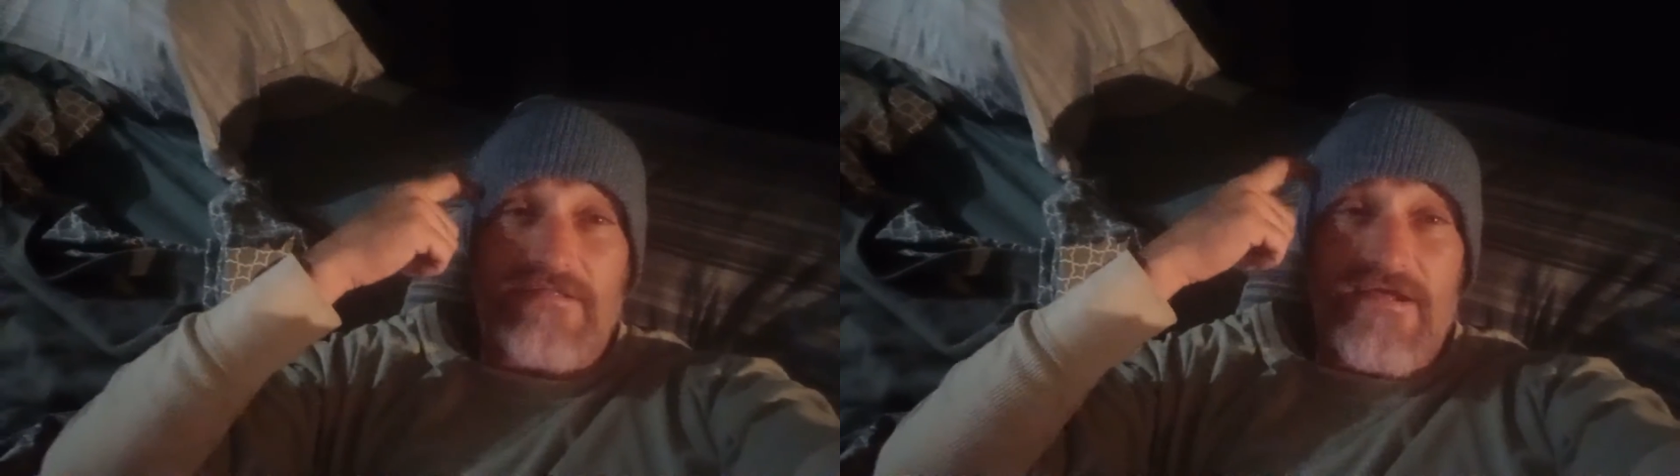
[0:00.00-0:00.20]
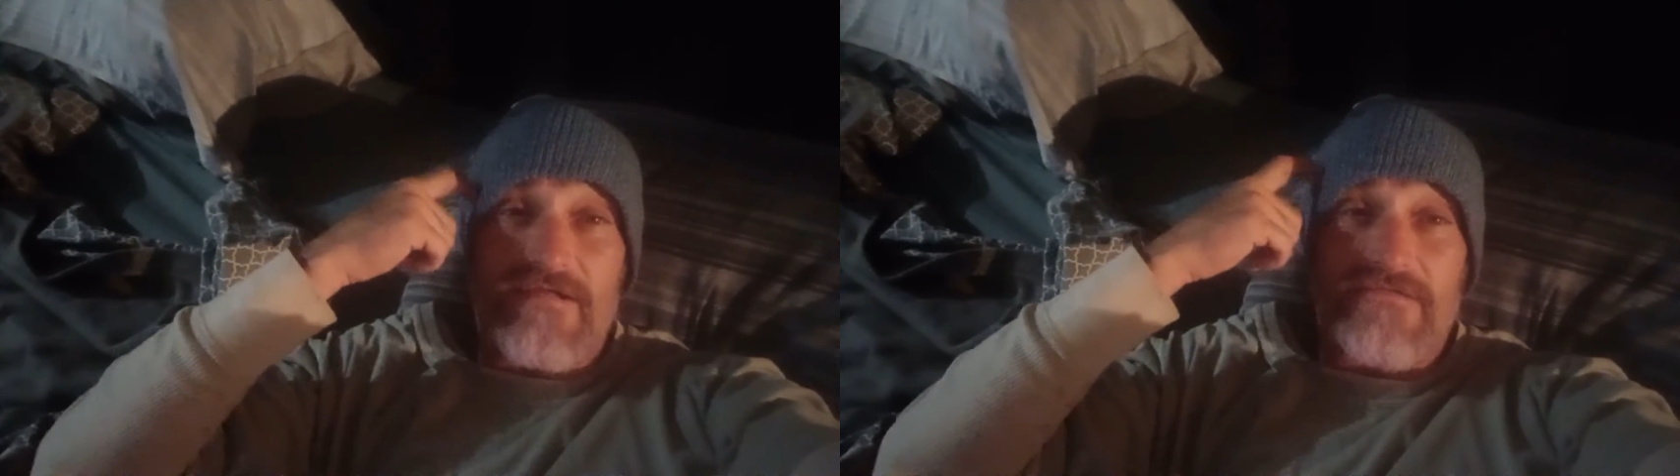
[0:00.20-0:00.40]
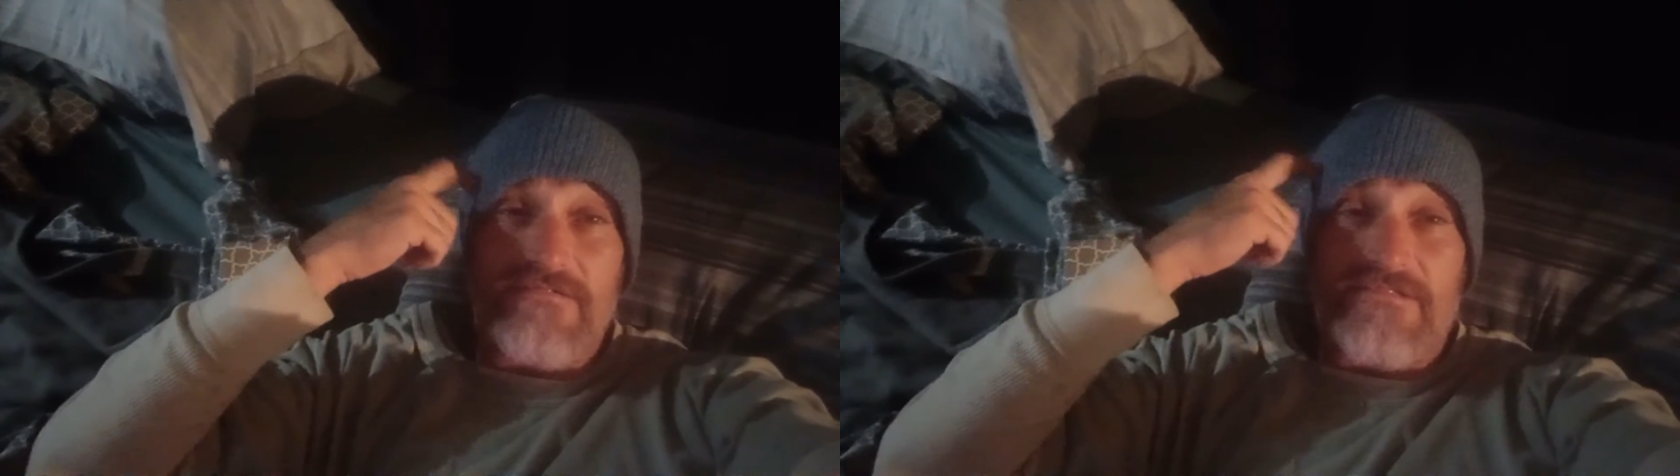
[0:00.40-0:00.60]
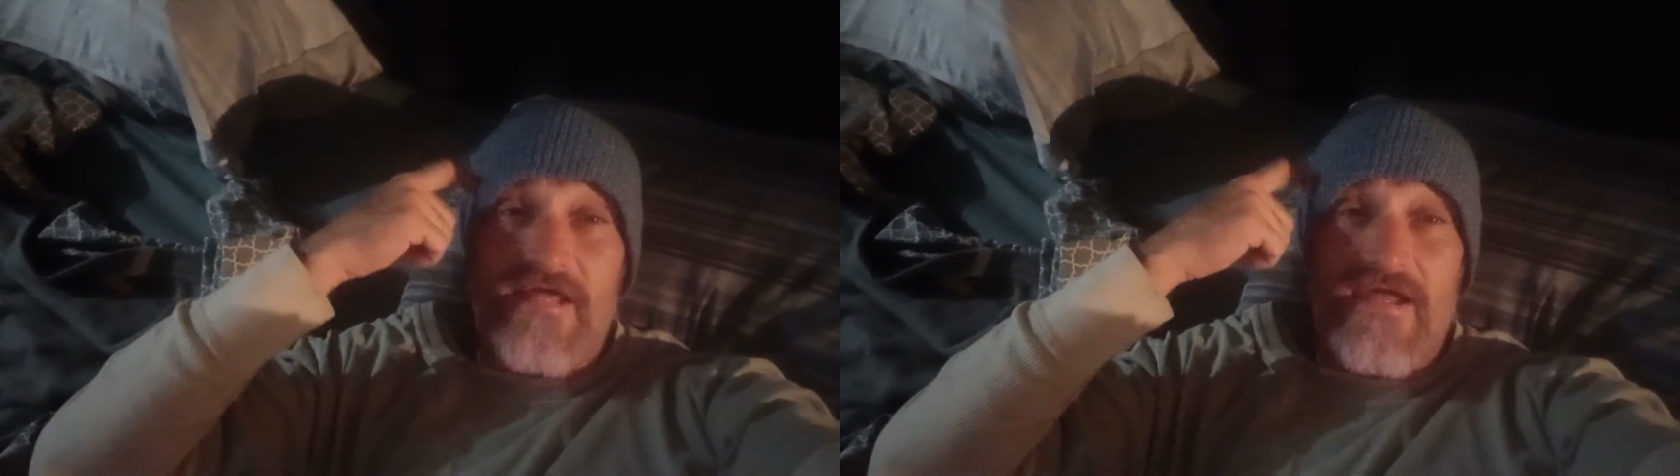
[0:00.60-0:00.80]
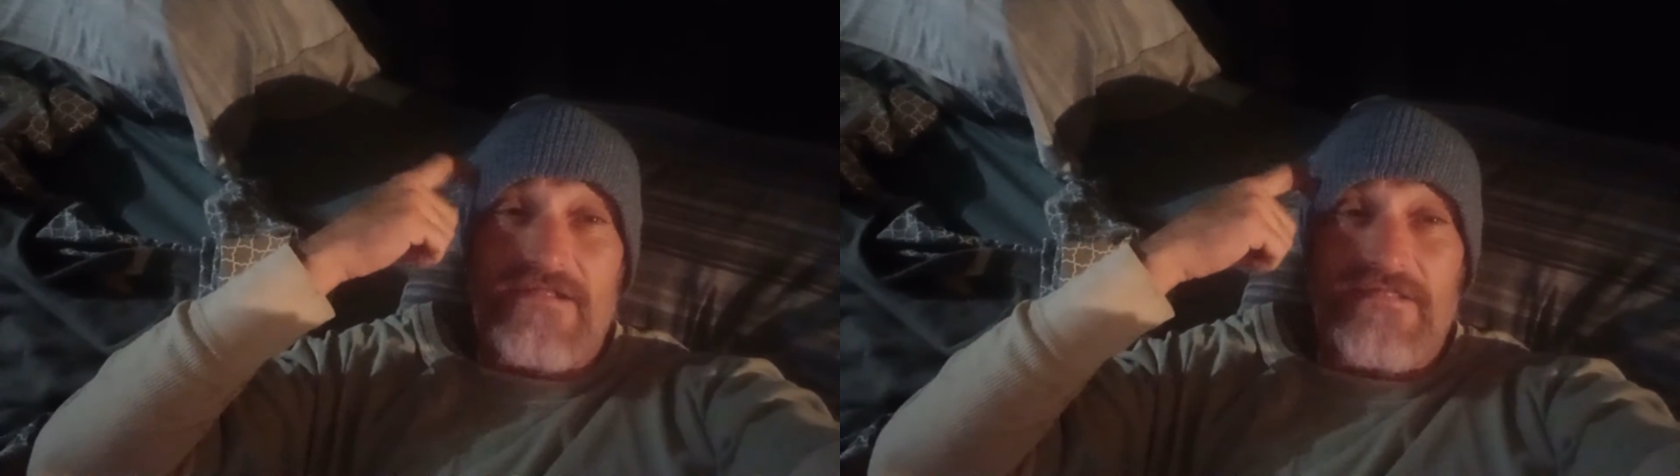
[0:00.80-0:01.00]

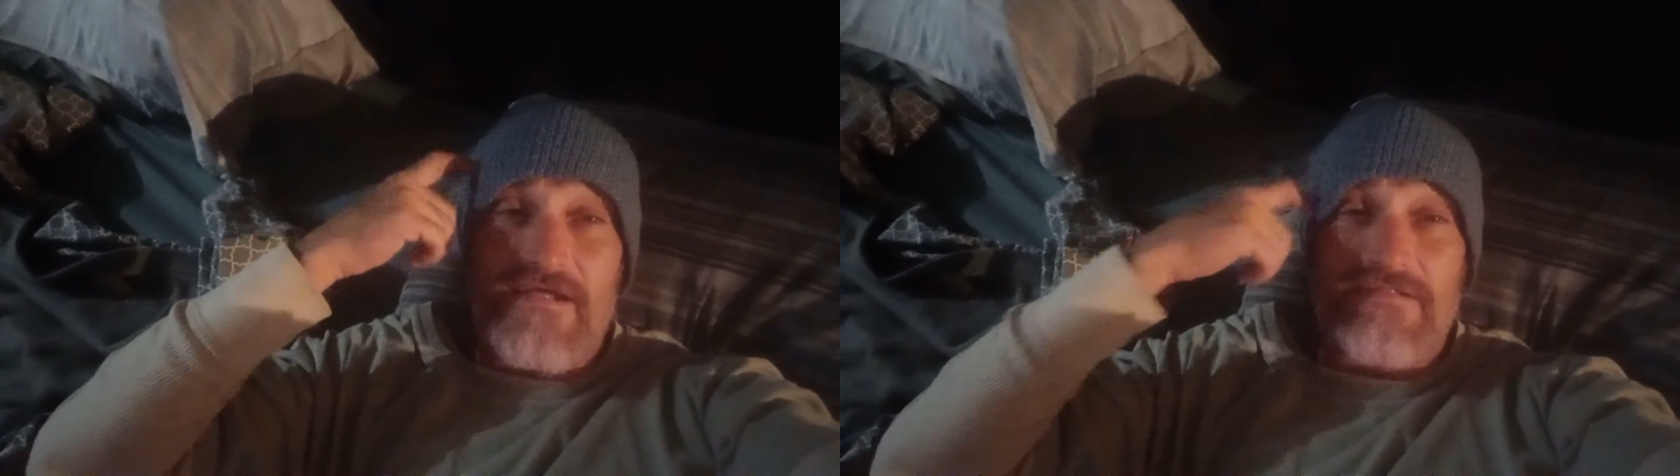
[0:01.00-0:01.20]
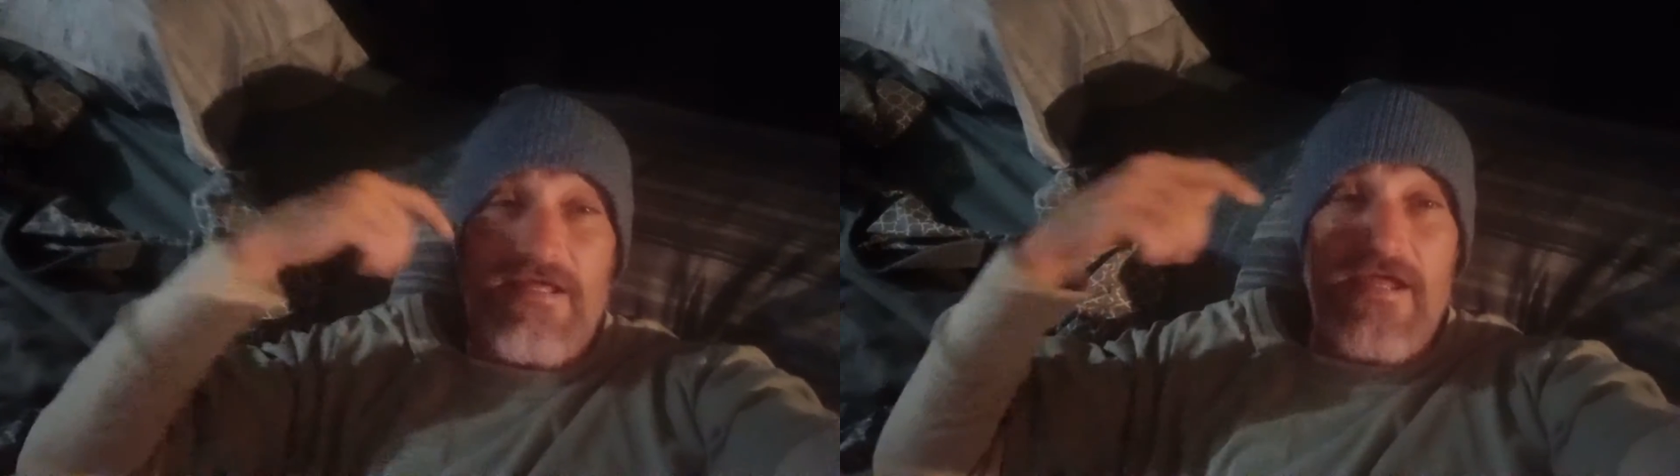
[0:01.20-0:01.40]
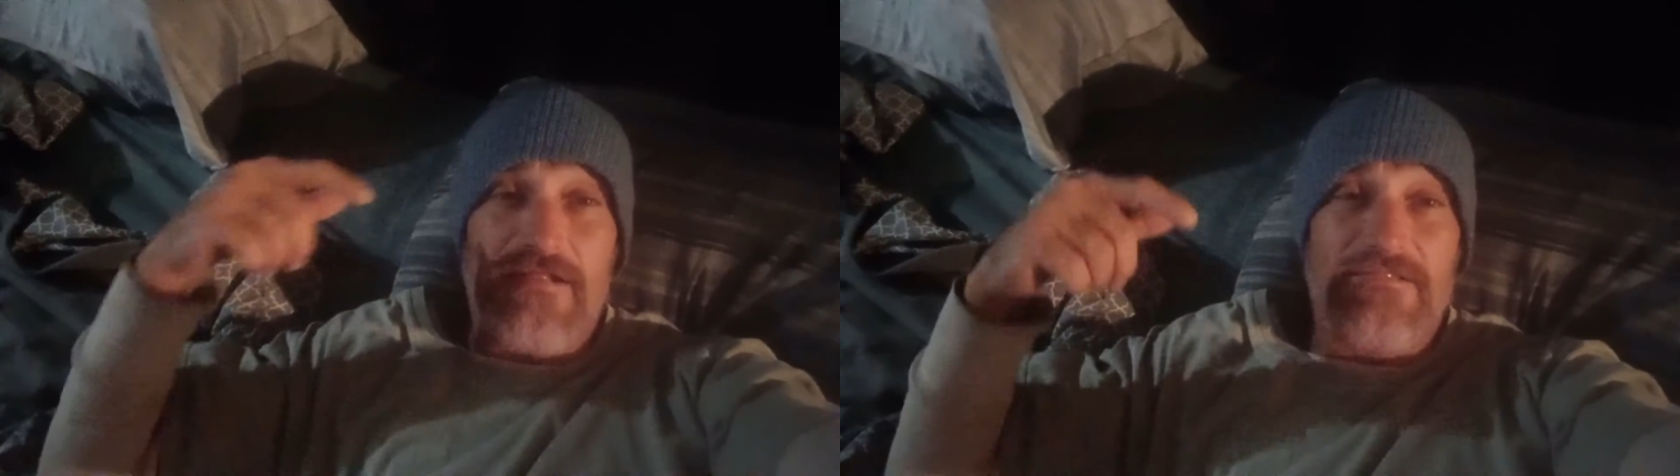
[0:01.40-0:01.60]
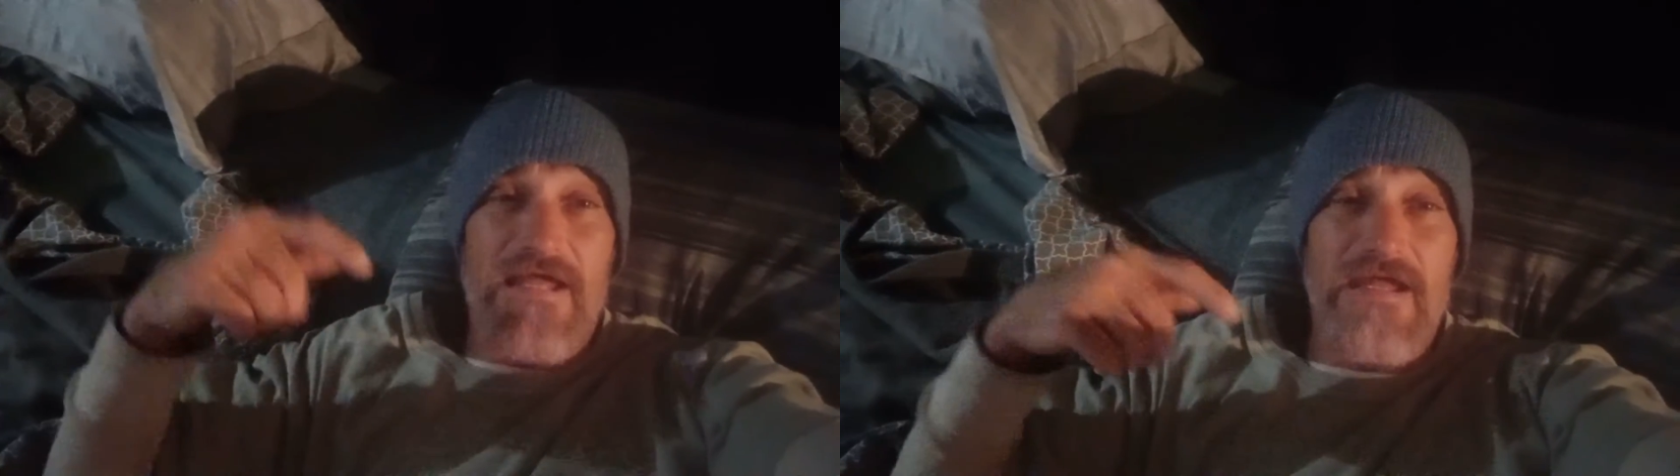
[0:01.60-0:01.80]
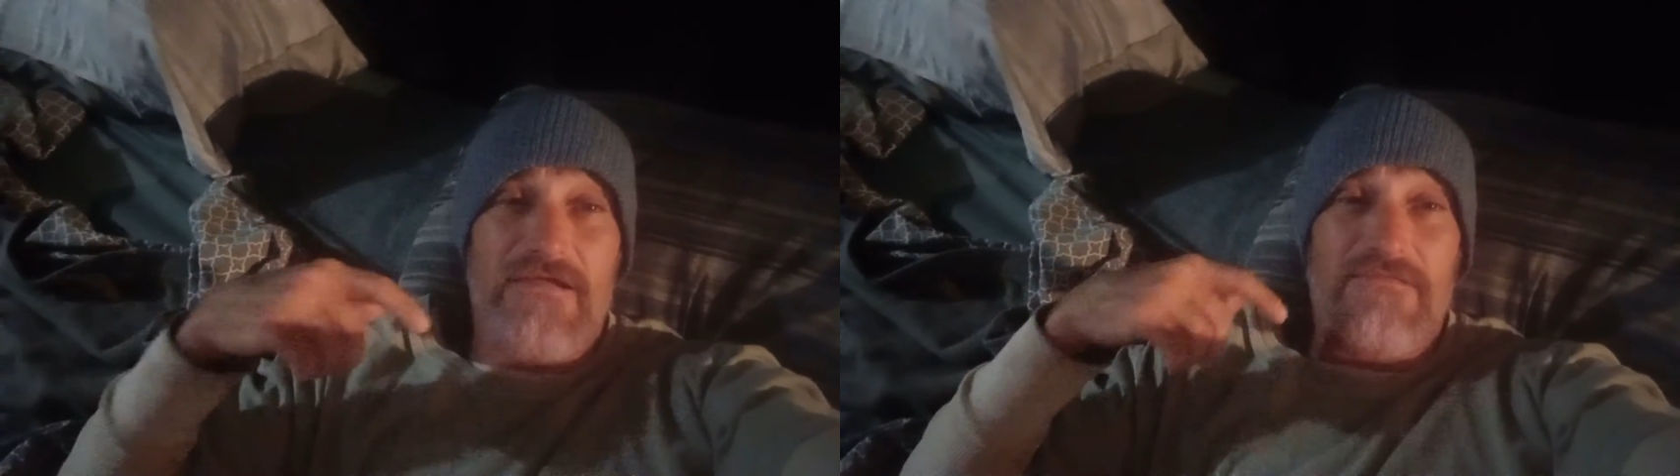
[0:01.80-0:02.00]

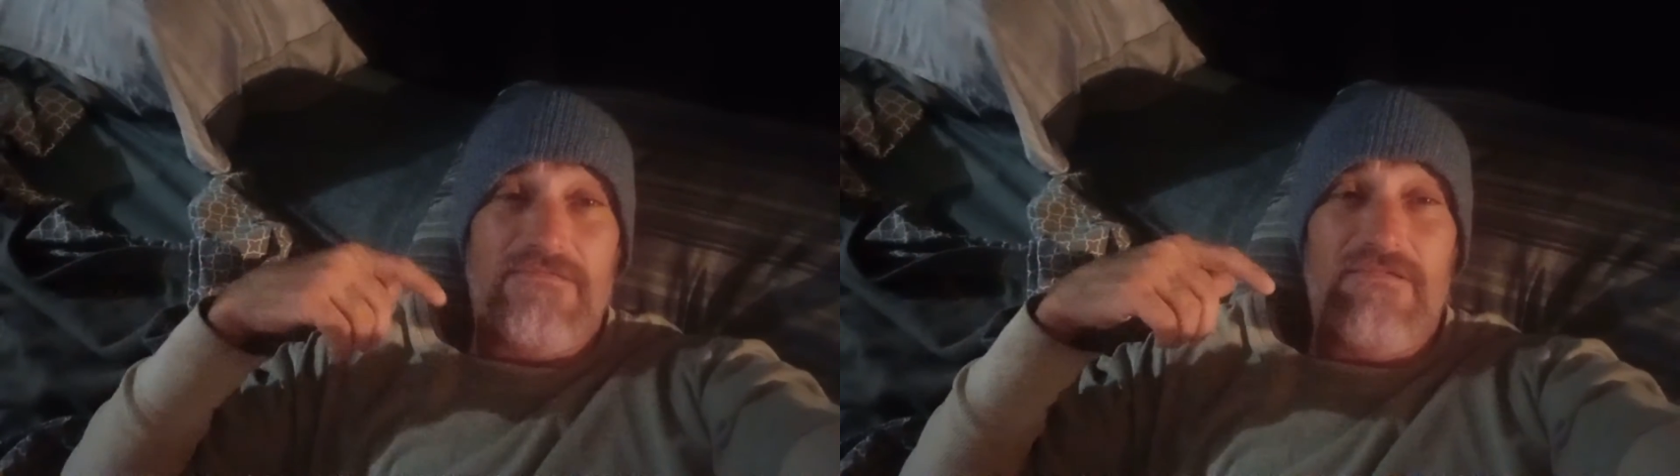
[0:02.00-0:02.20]
Think.